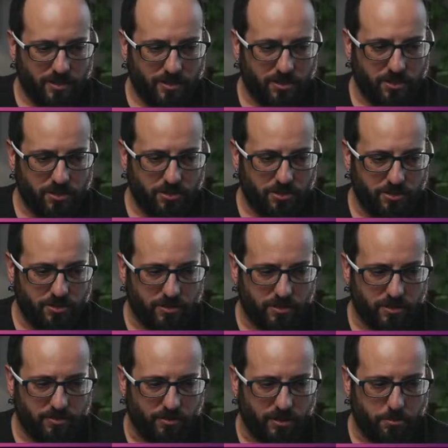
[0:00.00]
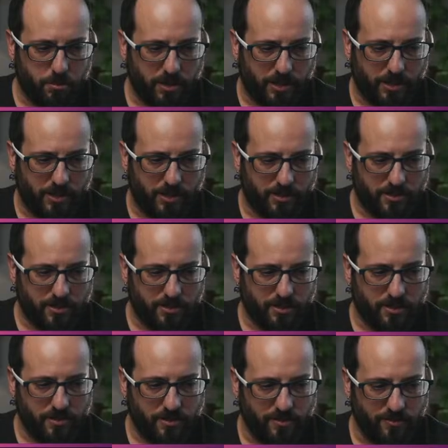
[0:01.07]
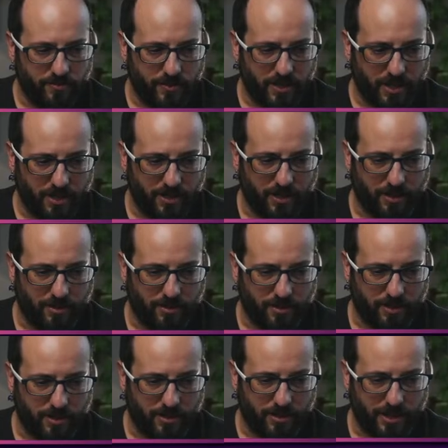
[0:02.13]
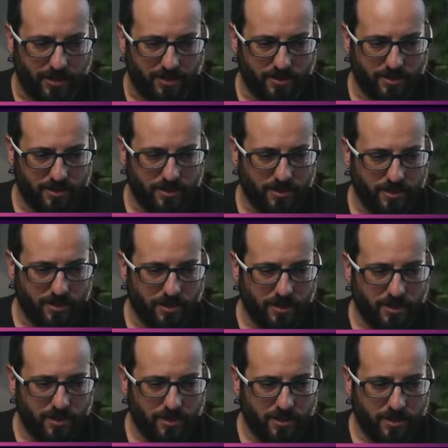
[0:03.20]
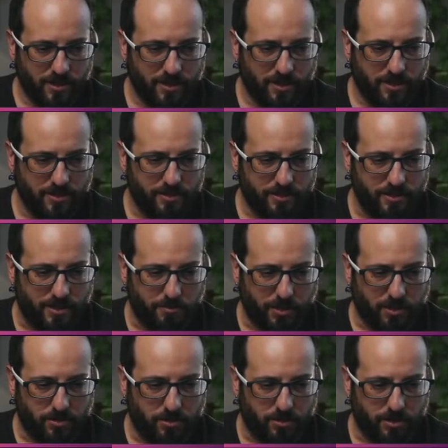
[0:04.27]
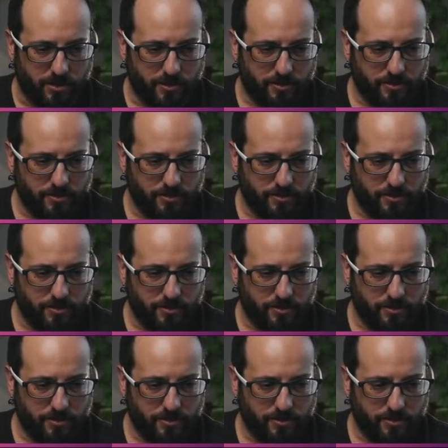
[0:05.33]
should repeat finding the next semicolon.